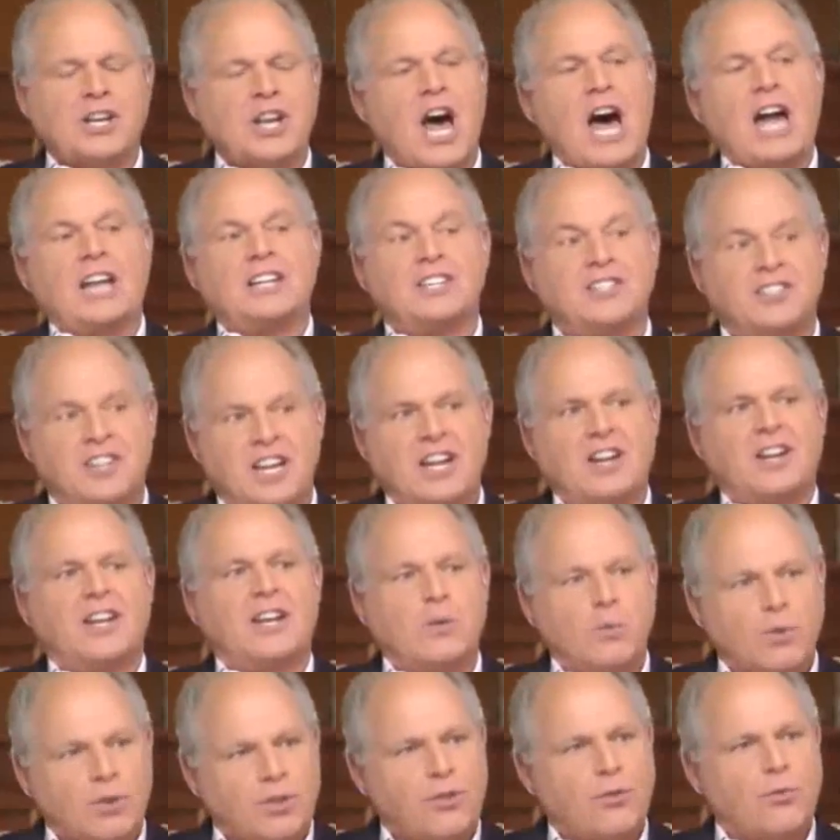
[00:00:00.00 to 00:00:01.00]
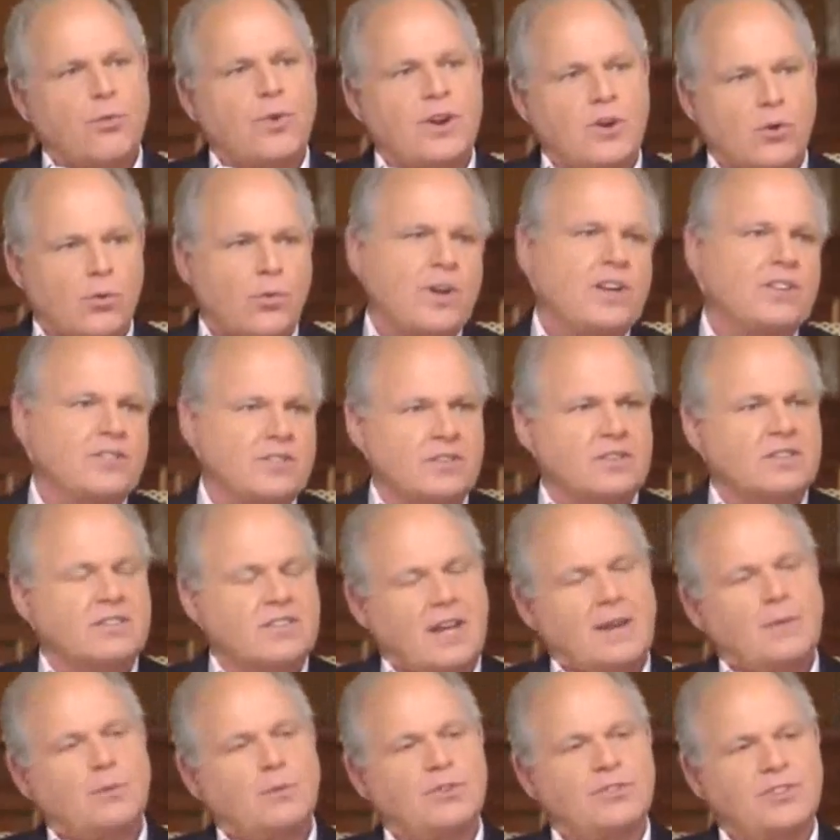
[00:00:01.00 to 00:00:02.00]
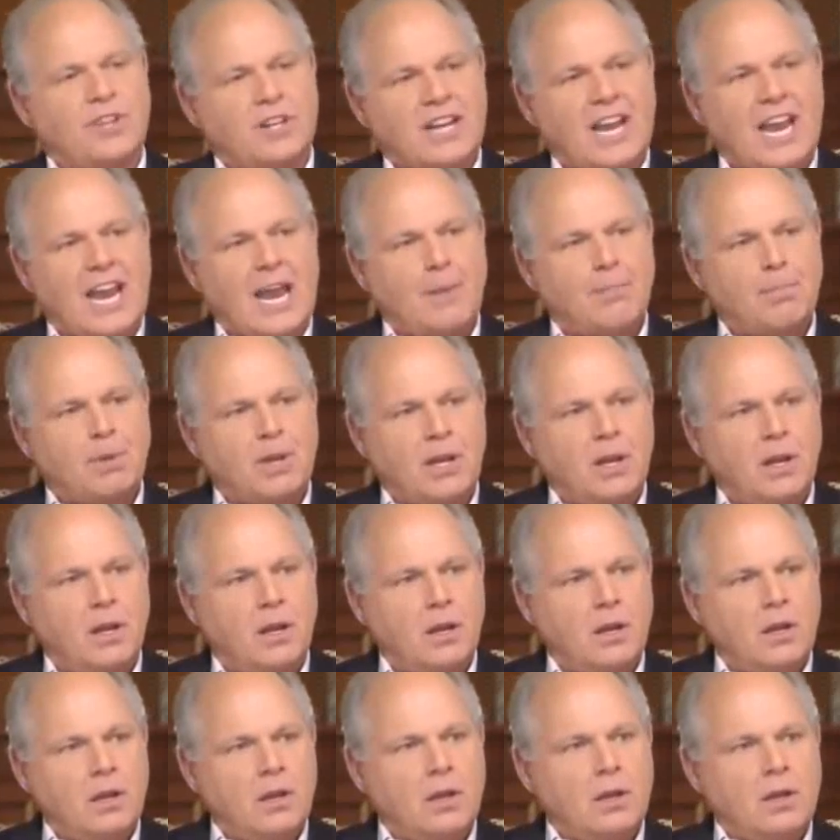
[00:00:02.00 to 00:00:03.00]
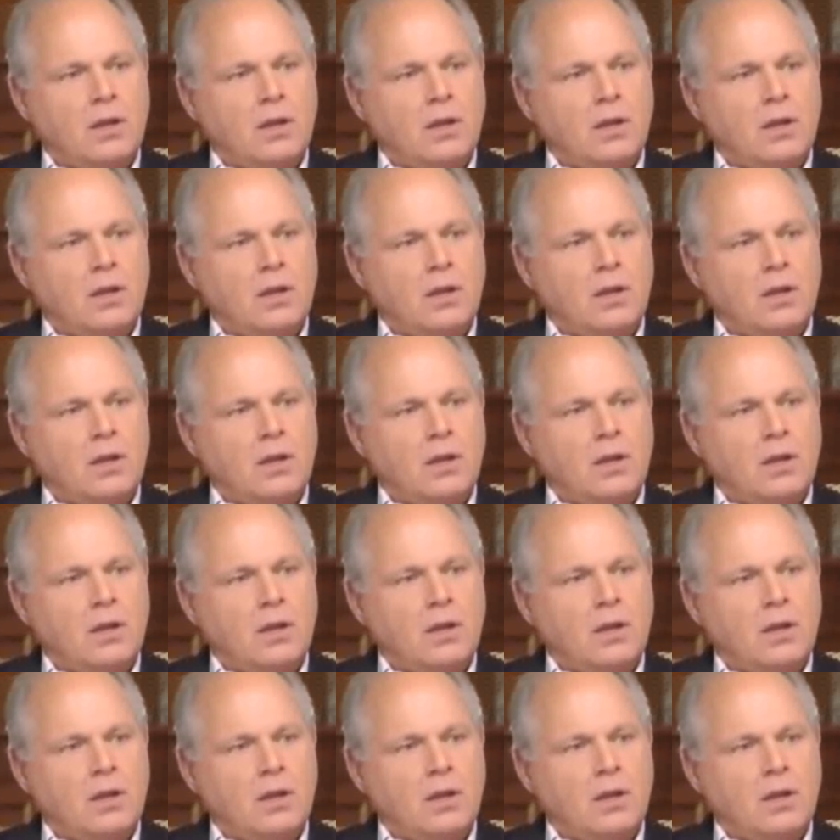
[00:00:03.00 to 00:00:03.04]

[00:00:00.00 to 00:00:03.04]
not dealing with the real reasons I was unhappy